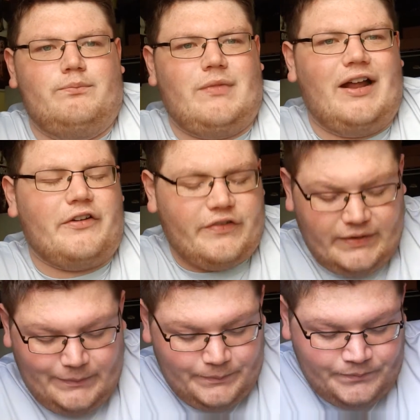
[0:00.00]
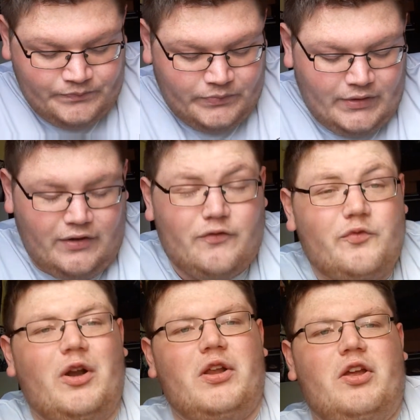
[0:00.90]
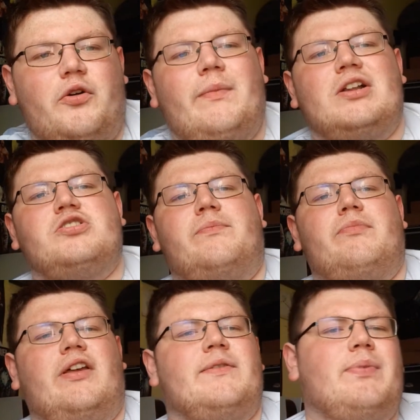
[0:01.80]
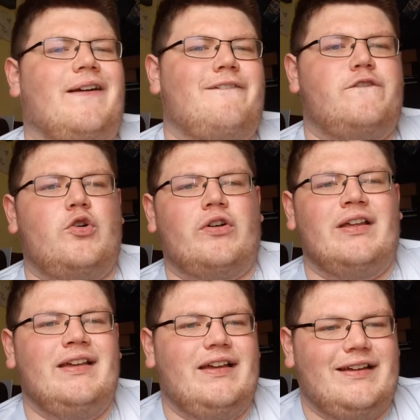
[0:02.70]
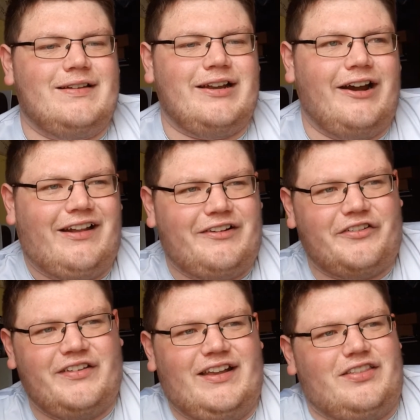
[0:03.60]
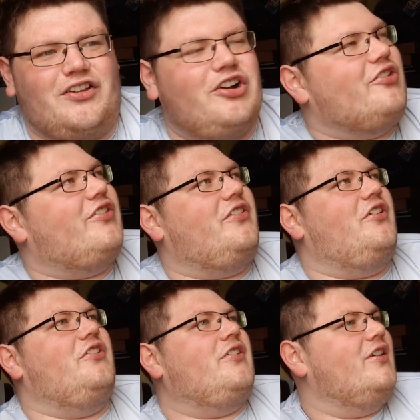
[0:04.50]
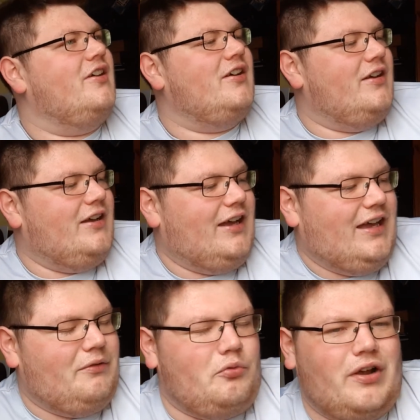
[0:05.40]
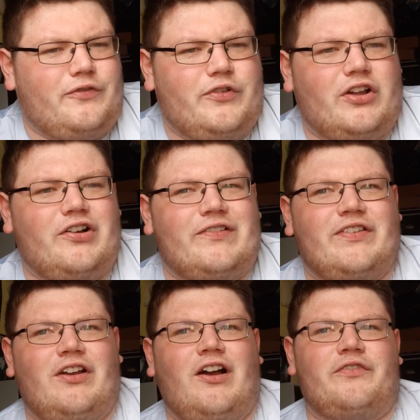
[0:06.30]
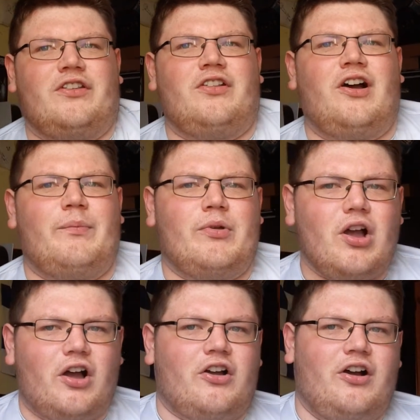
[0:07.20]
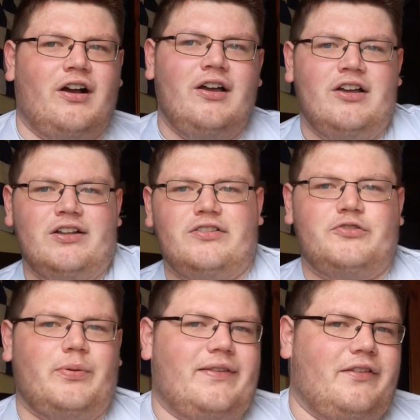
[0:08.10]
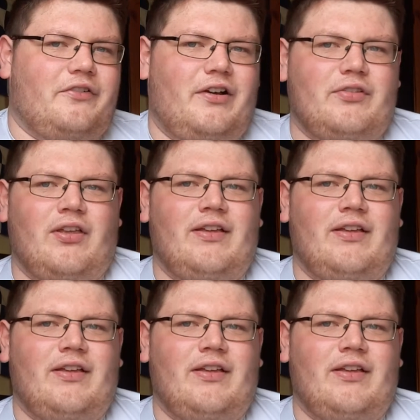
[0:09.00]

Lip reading: Anderson. Very good matchup, nice back and forth. Carl Anderson hit the gunstone, went for the gunstone off the top, got caught, twisted around,